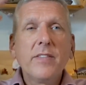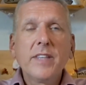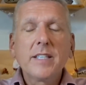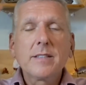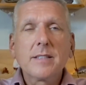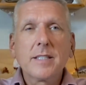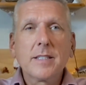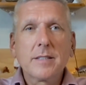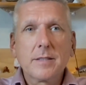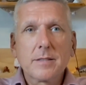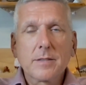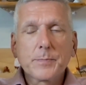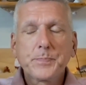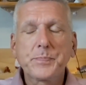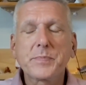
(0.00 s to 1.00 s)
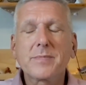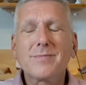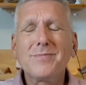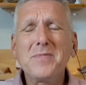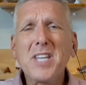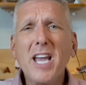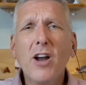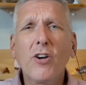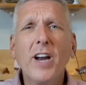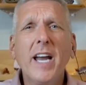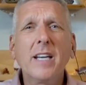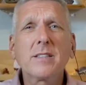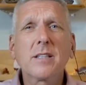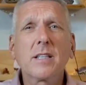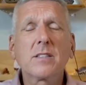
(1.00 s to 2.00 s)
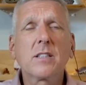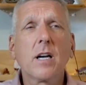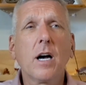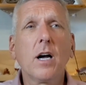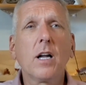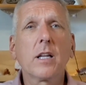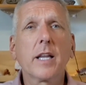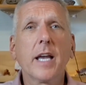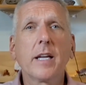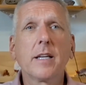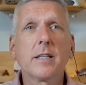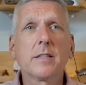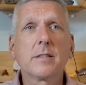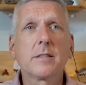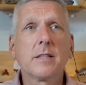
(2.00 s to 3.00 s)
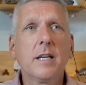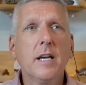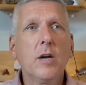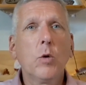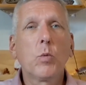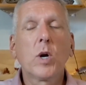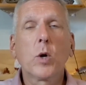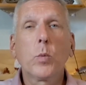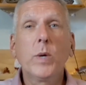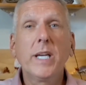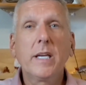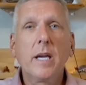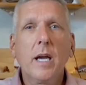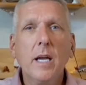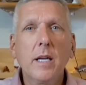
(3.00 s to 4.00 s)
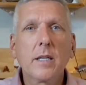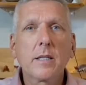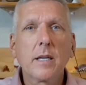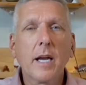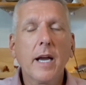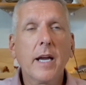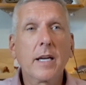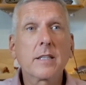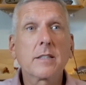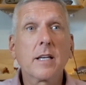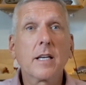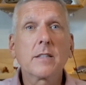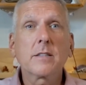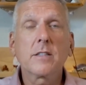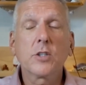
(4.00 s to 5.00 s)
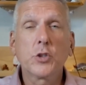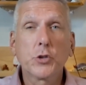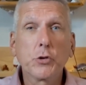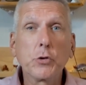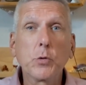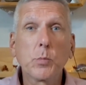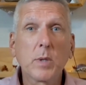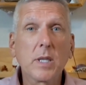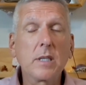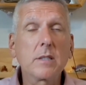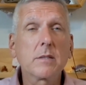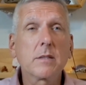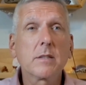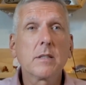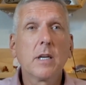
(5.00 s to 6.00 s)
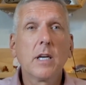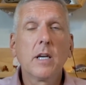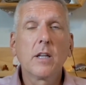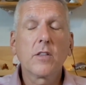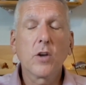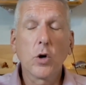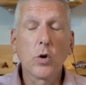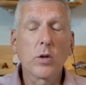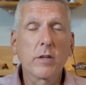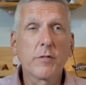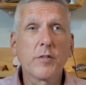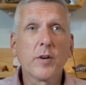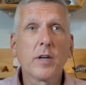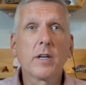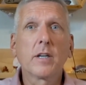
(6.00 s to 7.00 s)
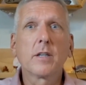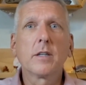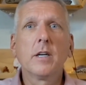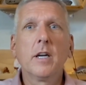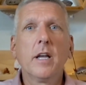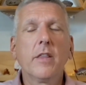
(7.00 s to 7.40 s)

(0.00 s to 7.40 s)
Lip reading: this is our access to all that is, where we can access the true bliss, the holy fire,